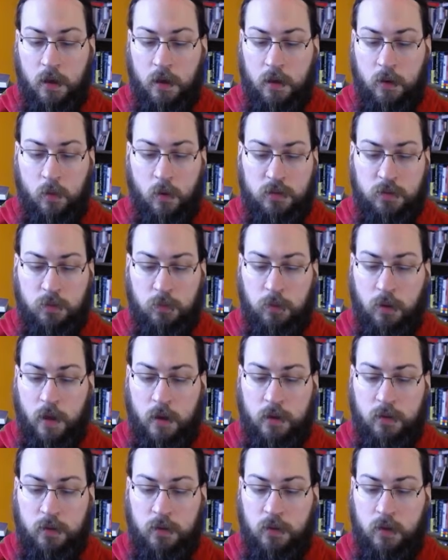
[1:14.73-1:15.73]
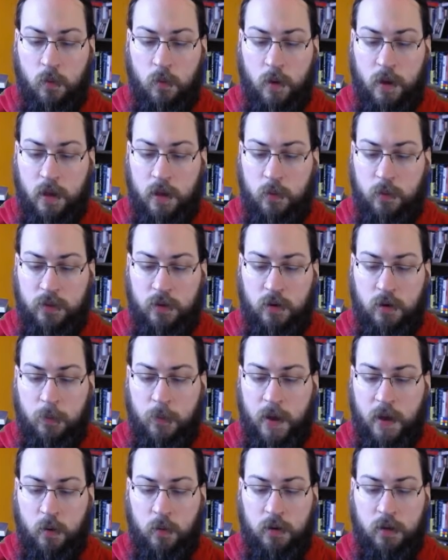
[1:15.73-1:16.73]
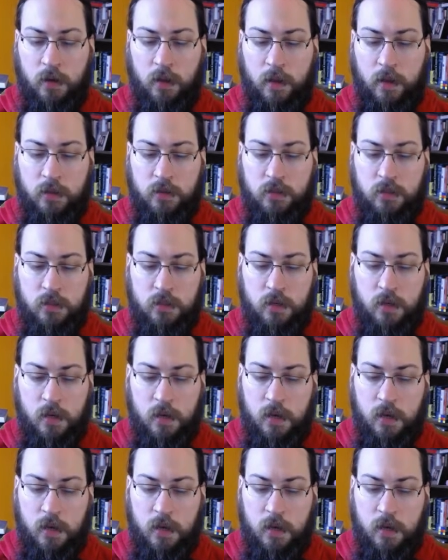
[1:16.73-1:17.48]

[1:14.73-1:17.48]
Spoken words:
He walked blindly away without a backward glance.